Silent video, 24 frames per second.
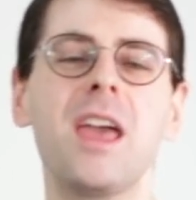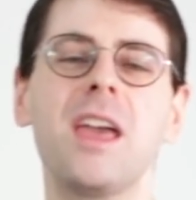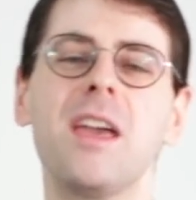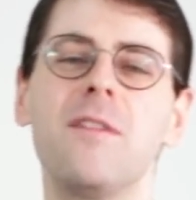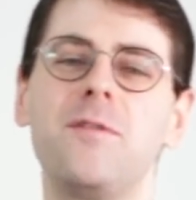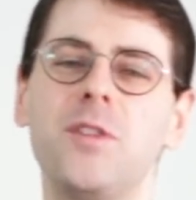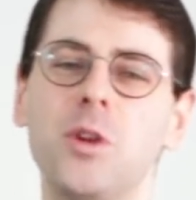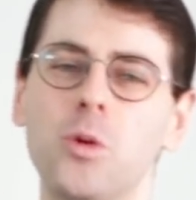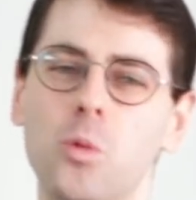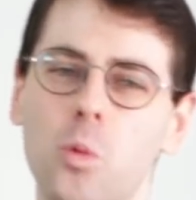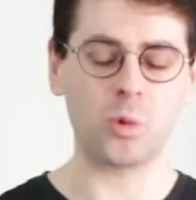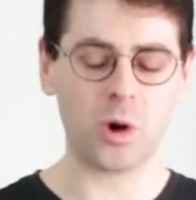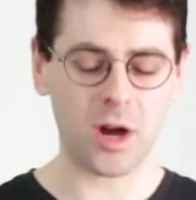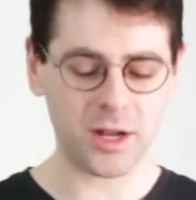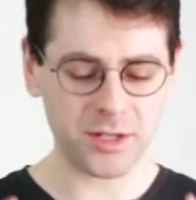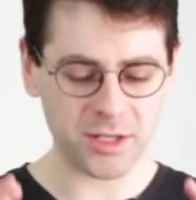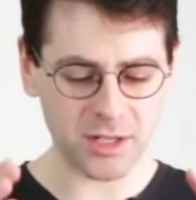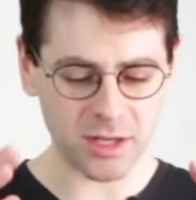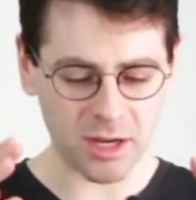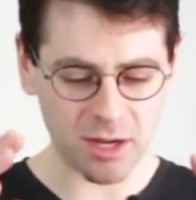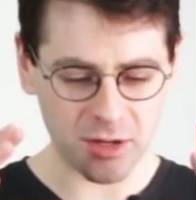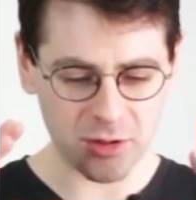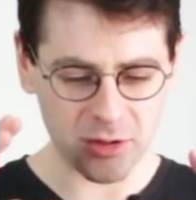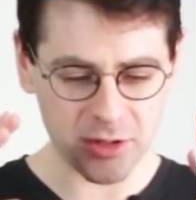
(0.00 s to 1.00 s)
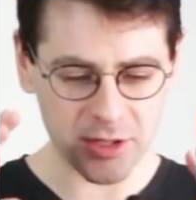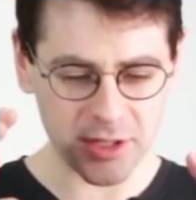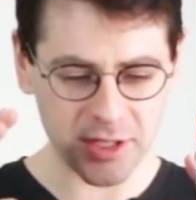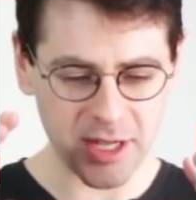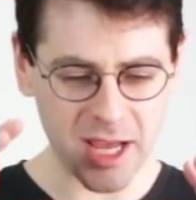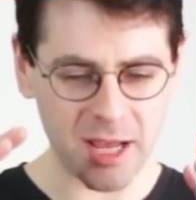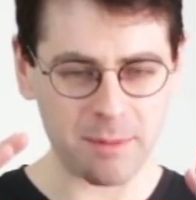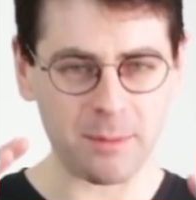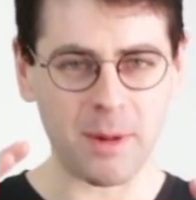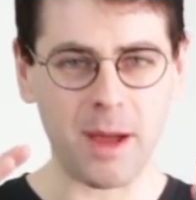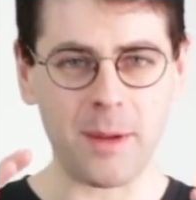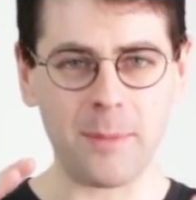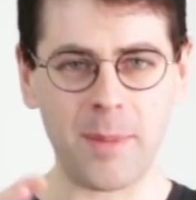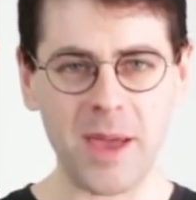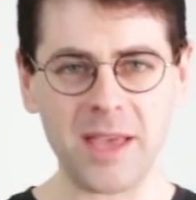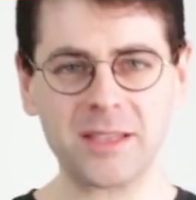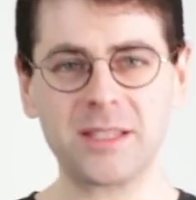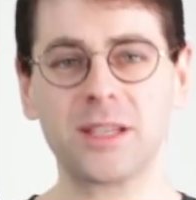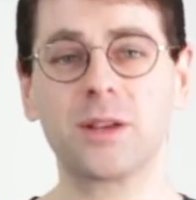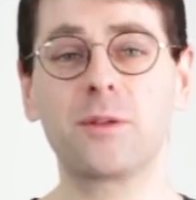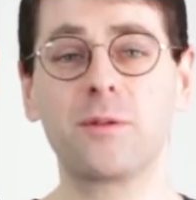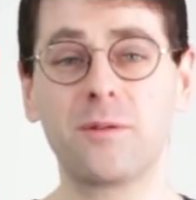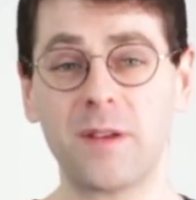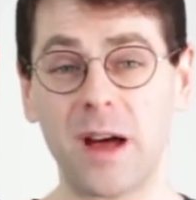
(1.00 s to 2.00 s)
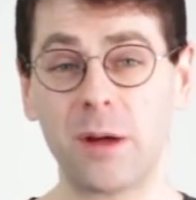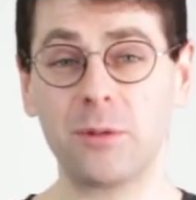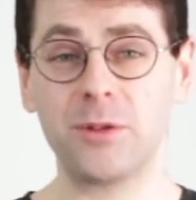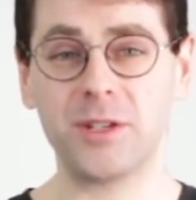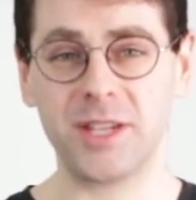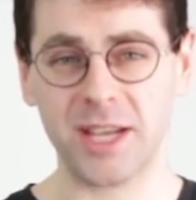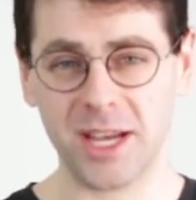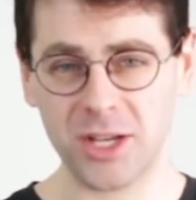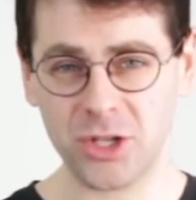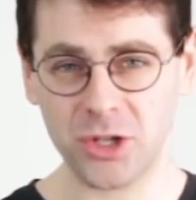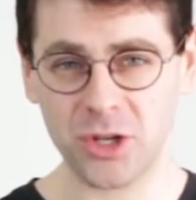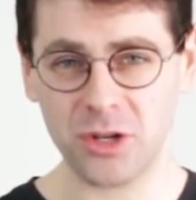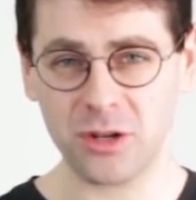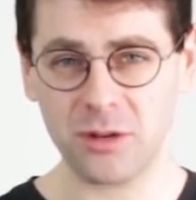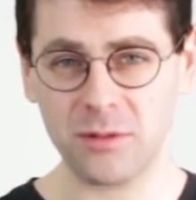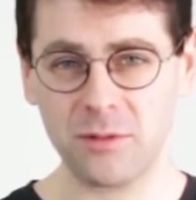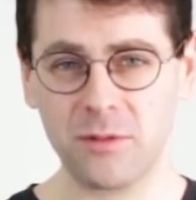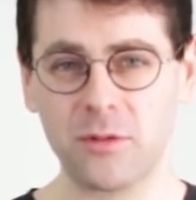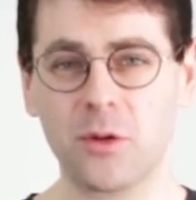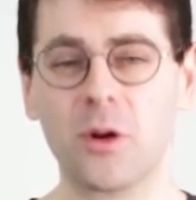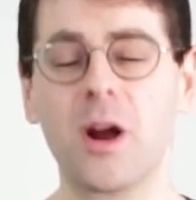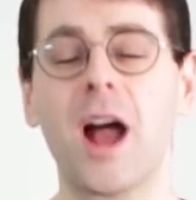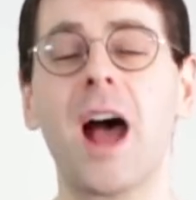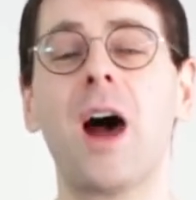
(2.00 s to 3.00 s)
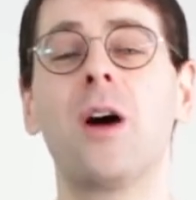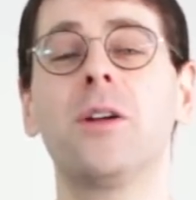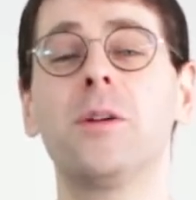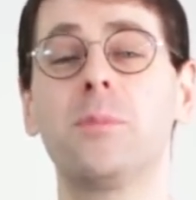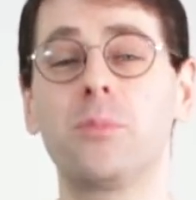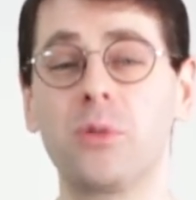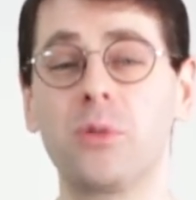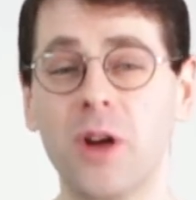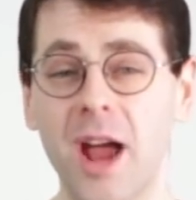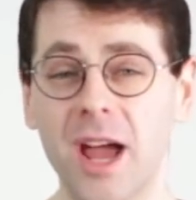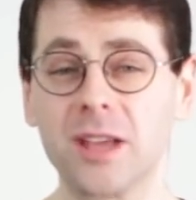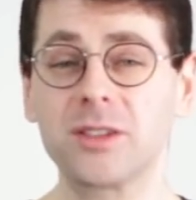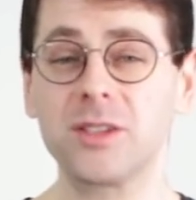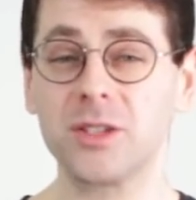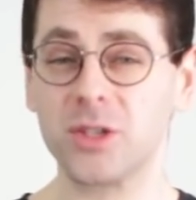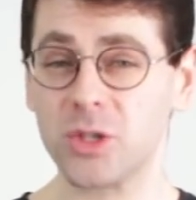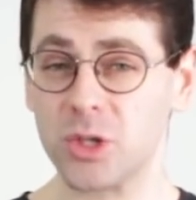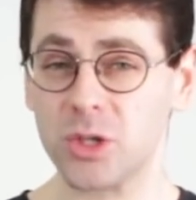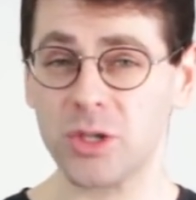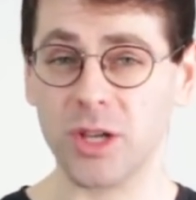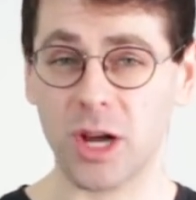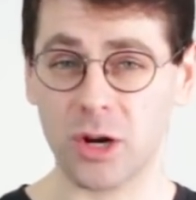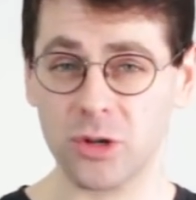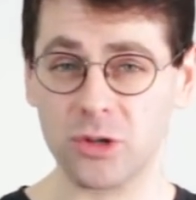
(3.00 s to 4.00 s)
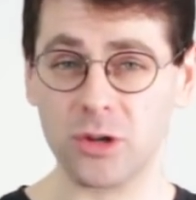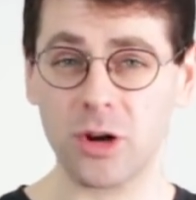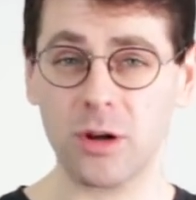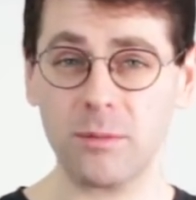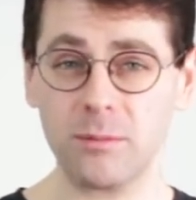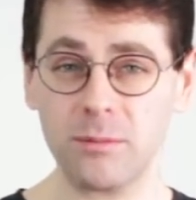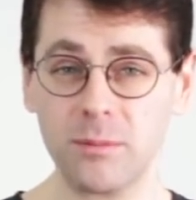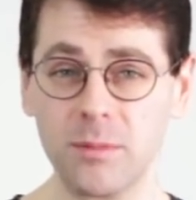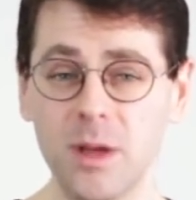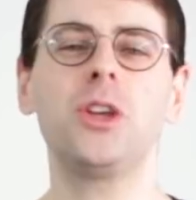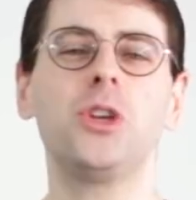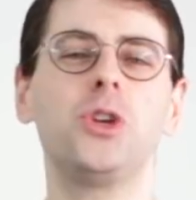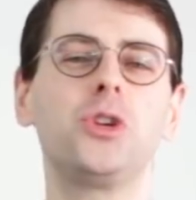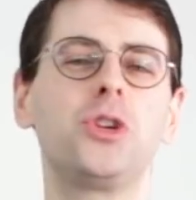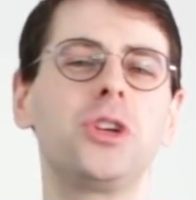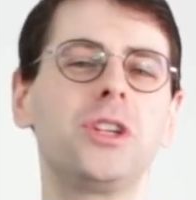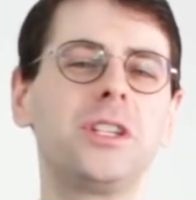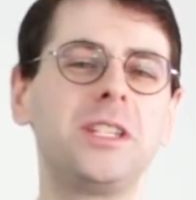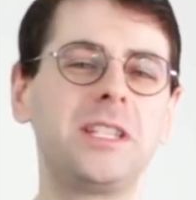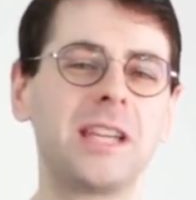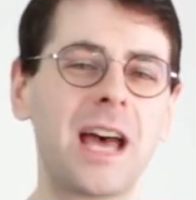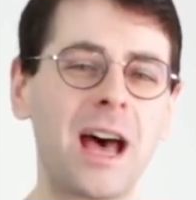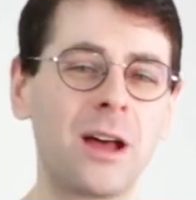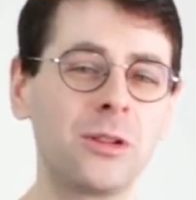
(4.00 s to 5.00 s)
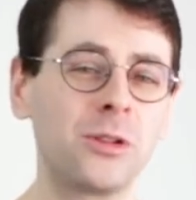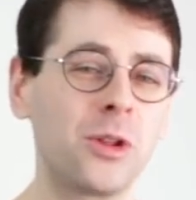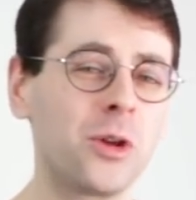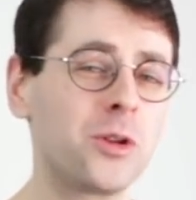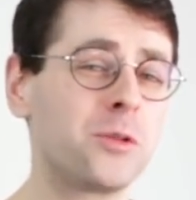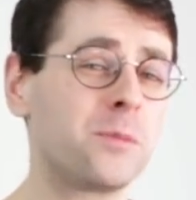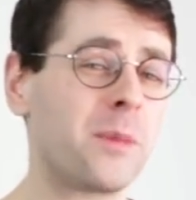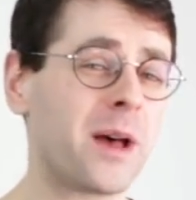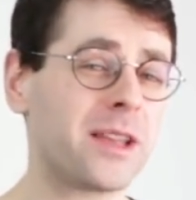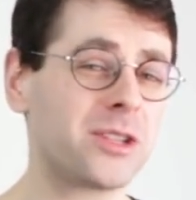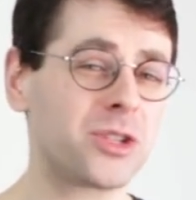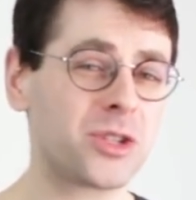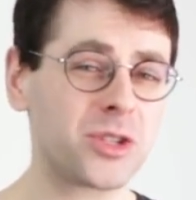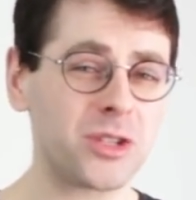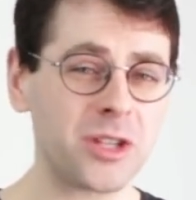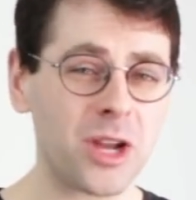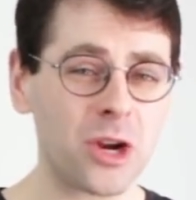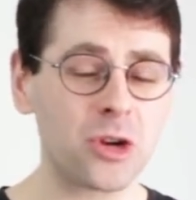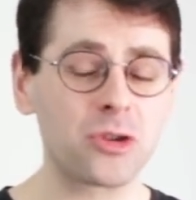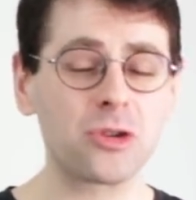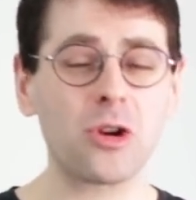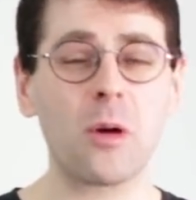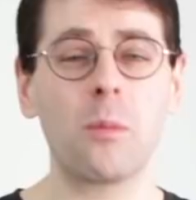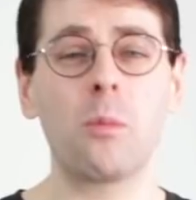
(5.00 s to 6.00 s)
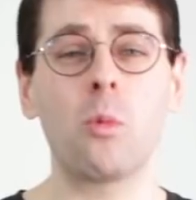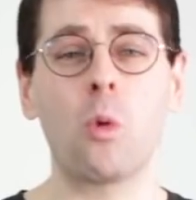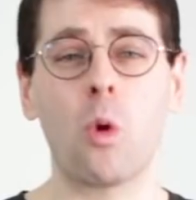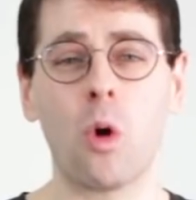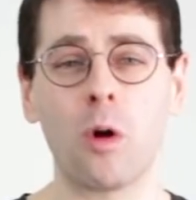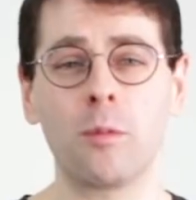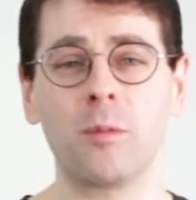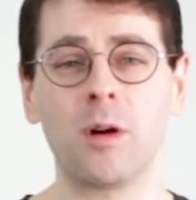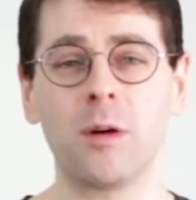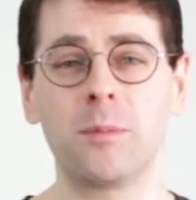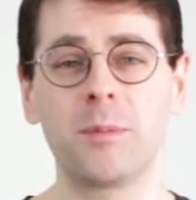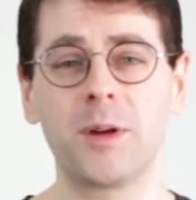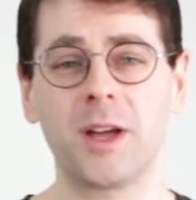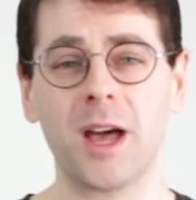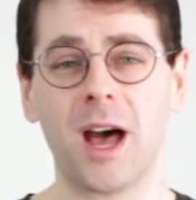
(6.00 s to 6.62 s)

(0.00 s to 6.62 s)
If you want to understand my basic foundation for how to practice snare drum, you should download my snare drum warm-up